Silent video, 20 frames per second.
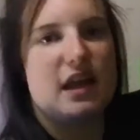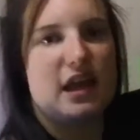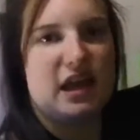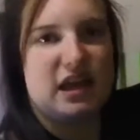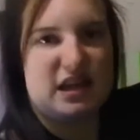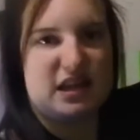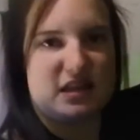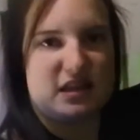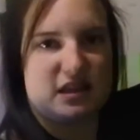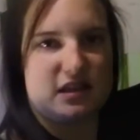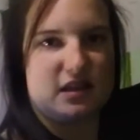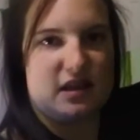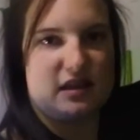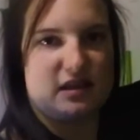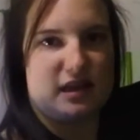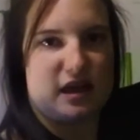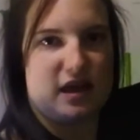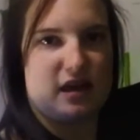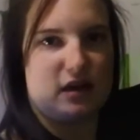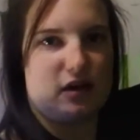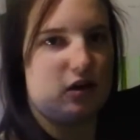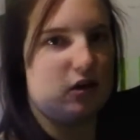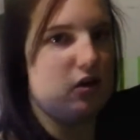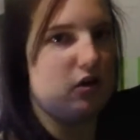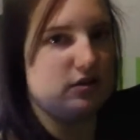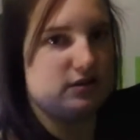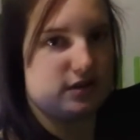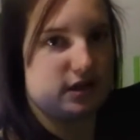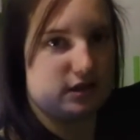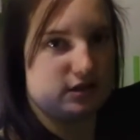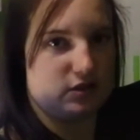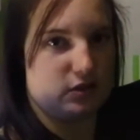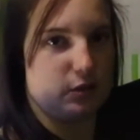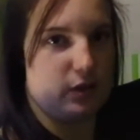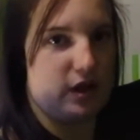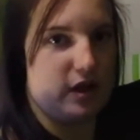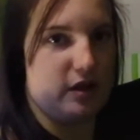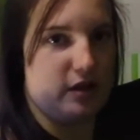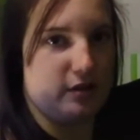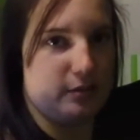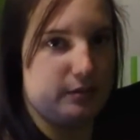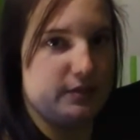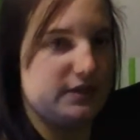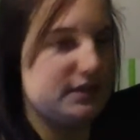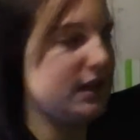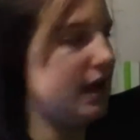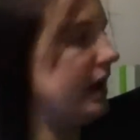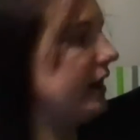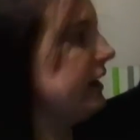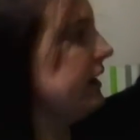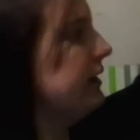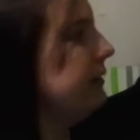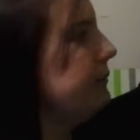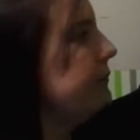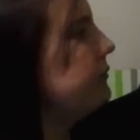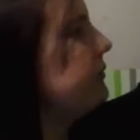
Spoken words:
anything like that are all tucked away beside it.